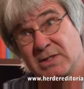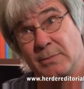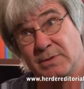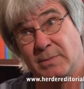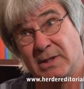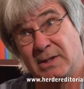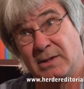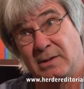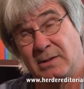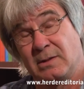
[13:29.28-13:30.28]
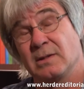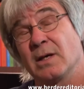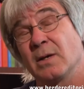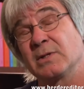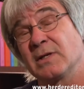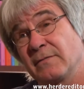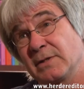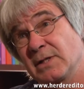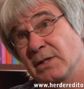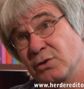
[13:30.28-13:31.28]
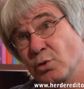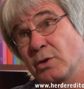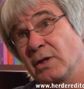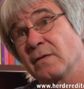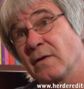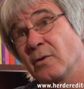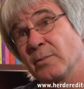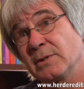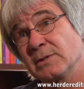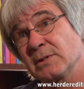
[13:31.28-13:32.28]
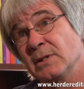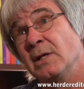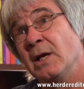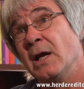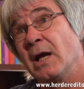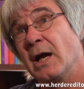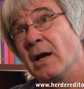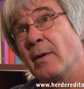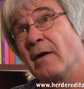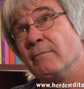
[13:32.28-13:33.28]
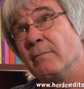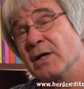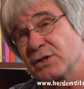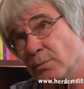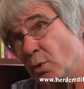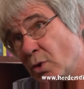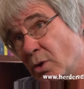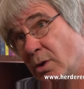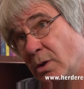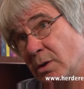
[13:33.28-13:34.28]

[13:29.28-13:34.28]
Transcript: up to me, I would definitely say the talking therapies have much more